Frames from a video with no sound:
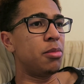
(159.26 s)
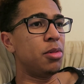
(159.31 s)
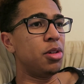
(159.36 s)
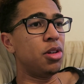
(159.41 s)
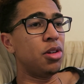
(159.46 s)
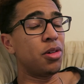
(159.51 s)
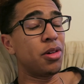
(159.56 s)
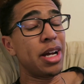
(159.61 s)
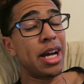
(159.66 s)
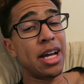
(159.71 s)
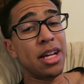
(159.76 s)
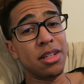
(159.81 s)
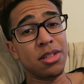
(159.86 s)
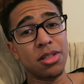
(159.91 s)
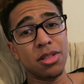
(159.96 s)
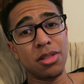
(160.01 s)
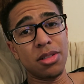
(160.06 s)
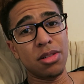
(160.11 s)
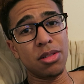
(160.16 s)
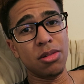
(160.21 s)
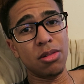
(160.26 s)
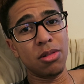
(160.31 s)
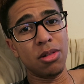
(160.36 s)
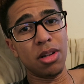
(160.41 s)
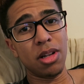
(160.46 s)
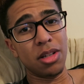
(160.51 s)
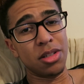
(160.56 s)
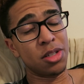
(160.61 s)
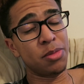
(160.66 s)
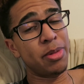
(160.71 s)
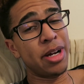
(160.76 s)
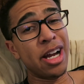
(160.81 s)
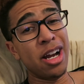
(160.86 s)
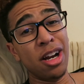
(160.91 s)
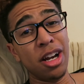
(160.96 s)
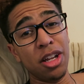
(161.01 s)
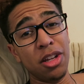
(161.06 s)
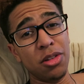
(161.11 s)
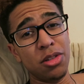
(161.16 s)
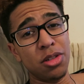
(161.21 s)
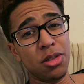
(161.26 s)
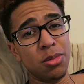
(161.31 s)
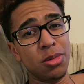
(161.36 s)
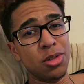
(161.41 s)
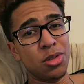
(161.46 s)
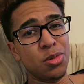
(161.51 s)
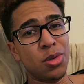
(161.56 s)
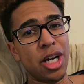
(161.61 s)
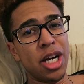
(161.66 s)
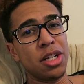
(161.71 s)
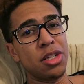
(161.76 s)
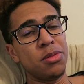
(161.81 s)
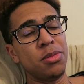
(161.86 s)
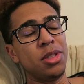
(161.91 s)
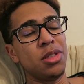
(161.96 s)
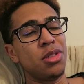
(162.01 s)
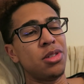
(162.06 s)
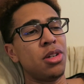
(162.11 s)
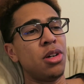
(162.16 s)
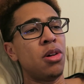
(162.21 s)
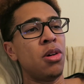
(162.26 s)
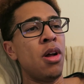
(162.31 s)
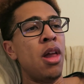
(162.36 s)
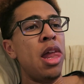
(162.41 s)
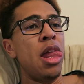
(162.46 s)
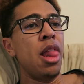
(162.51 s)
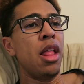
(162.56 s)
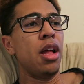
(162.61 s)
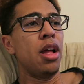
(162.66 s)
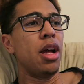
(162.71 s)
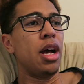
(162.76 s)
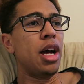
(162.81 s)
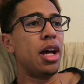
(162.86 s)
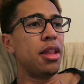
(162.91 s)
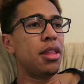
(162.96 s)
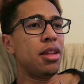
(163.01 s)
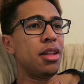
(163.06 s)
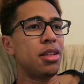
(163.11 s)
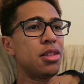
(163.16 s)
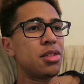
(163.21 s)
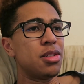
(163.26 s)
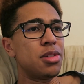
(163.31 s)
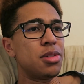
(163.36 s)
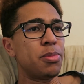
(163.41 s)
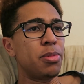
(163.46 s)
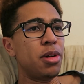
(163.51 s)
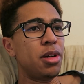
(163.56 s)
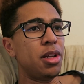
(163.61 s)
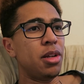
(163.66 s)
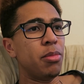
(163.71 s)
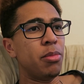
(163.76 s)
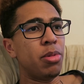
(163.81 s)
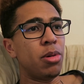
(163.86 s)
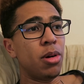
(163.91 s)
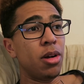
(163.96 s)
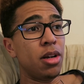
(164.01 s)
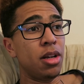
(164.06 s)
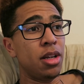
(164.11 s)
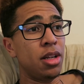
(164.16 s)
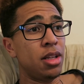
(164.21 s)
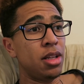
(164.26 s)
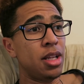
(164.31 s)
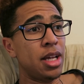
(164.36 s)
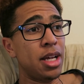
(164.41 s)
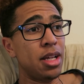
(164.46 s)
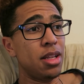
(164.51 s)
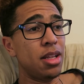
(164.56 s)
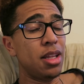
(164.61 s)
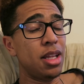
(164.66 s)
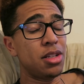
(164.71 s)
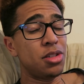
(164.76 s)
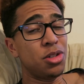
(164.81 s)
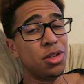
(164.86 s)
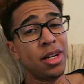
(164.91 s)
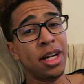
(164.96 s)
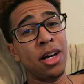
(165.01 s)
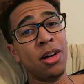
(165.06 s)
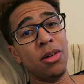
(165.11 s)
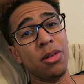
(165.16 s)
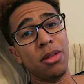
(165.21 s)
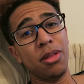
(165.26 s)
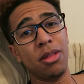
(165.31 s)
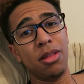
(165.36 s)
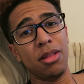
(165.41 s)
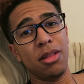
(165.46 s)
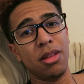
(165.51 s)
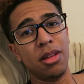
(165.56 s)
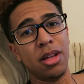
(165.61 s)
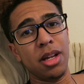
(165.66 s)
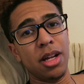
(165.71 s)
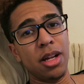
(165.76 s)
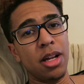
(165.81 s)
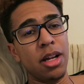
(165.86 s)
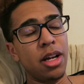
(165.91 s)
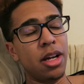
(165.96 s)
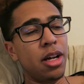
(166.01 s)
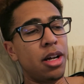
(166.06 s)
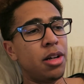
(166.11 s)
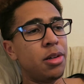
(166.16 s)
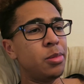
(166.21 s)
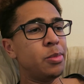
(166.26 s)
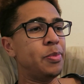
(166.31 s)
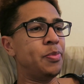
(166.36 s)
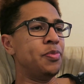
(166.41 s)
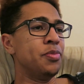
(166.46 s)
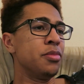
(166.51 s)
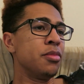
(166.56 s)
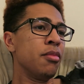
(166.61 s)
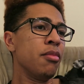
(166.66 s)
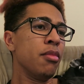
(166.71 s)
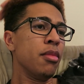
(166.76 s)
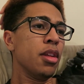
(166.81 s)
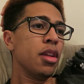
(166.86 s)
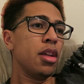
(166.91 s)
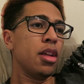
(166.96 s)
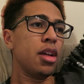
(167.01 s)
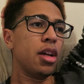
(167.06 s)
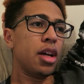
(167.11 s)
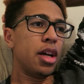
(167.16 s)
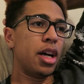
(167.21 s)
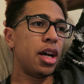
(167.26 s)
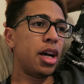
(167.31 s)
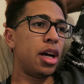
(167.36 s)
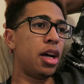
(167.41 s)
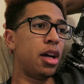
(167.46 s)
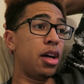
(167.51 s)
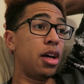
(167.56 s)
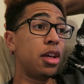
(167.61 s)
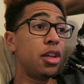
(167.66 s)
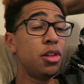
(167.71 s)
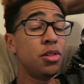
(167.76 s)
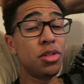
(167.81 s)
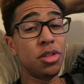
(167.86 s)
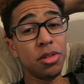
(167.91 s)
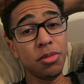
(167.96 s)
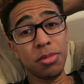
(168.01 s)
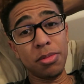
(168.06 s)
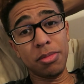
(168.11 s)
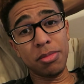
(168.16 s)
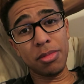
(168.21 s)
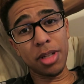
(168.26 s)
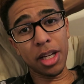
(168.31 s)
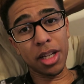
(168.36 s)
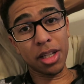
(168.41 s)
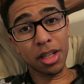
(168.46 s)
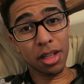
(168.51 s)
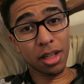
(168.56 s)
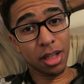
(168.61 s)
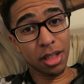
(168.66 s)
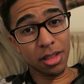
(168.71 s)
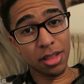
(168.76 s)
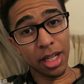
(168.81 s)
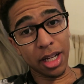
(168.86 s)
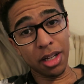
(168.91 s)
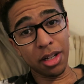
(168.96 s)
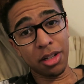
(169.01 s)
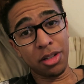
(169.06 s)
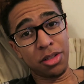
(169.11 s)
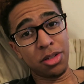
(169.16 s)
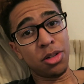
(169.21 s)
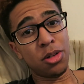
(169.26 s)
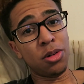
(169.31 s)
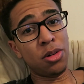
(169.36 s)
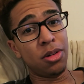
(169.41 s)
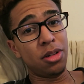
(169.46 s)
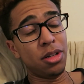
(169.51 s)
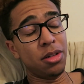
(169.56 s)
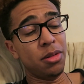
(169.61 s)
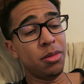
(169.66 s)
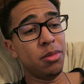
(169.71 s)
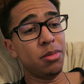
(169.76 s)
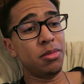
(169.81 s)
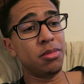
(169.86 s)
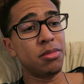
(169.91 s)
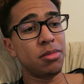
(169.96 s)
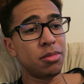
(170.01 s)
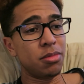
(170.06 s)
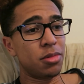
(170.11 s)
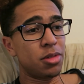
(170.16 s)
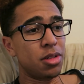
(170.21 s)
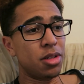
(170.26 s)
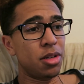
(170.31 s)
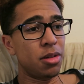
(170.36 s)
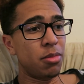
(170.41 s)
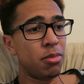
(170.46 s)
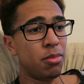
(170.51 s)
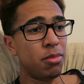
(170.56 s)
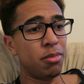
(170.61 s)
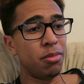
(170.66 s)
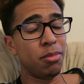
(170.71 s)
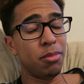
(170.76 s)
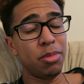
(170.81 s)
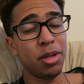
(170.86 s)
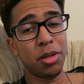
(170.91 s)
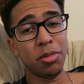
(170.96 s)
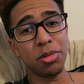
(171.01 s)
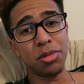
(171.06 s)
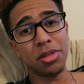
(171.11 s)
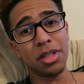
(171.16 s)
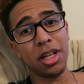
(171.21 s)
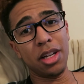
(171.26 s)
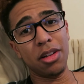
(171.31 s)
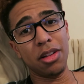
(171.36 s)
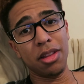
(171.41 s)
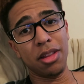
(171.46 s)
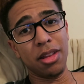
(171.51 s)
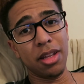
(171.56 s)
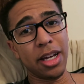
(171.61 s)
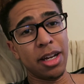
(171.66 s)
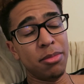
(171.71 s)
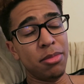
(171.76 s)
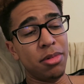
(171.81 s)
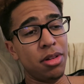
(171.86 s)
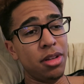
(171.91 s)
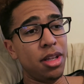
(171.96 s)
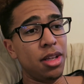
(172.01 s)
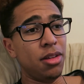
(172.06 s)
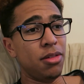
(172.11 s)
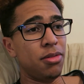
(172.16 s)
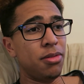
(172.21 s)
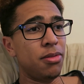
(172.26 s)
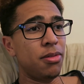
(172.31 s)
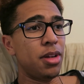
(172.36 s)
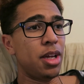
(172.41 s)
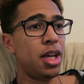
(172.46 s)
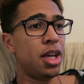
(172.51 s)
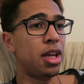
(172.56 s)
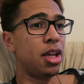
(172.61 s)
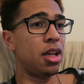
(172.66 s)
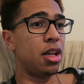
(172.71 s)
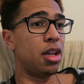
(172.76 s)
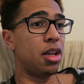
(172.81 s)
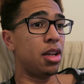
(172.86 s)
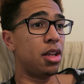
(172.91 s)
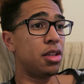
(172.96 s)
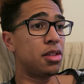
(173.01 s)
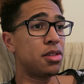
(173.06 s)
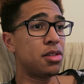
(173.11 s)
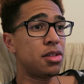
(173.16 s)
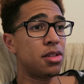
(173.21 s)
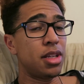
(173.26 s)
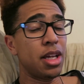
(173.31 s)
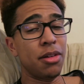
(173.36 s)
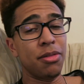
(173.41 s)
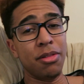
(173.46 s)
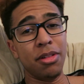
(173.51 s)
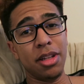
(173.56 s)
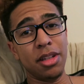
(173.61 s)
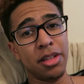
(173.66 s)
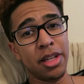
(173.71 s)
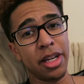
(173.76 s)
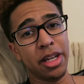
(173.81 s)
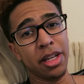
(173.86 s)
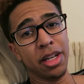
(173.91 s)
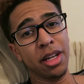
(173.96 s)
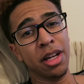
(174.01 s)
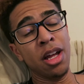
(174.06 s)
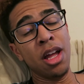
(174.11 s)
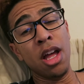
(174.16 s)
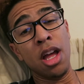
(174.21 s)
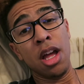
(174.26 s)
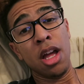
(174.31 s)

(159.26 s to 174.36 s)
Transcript: you know, guys, aspiring YouTubers watch me, so I think this is pretty important, and that's your health. YouTube can take a toll on some people's health, I believe, and it's definitely taking